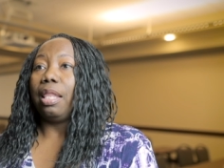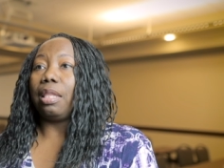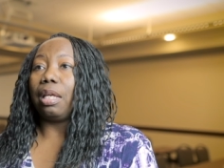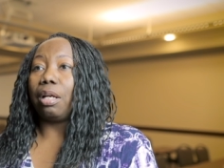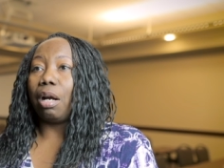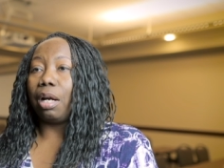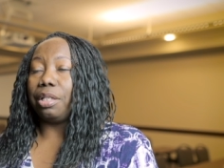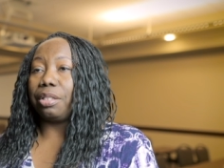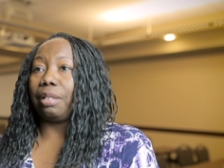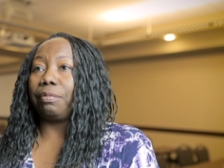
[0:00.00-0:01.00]
There
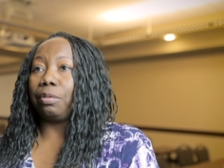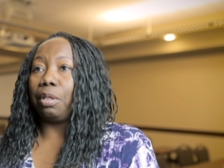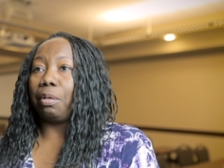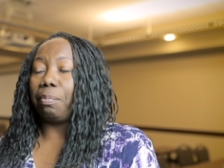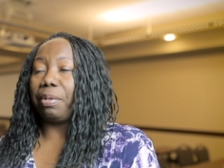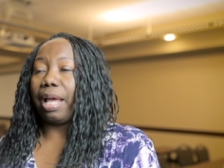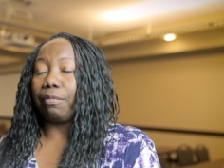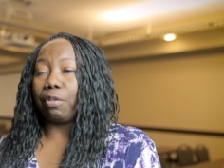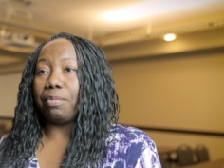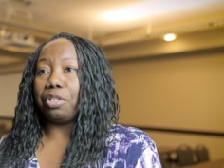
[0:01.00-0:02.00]
are several
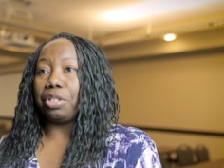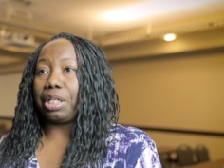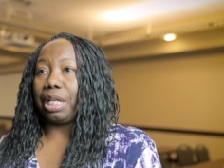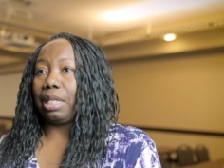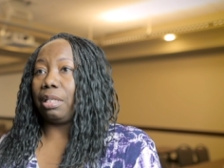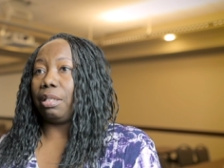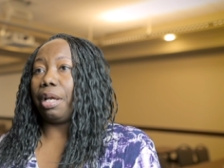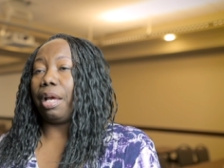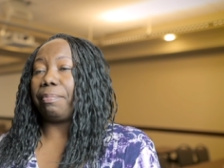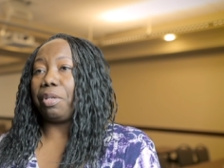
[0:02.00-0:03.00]
platforms you can
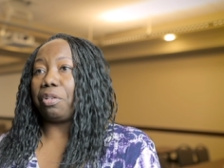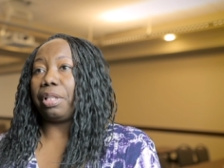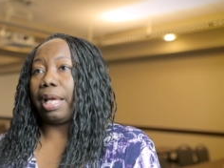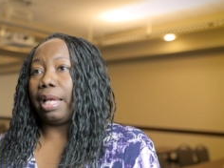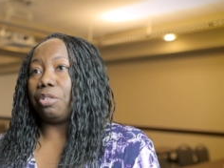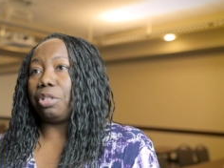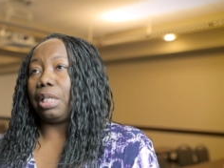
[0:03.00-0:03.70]
um, utilize.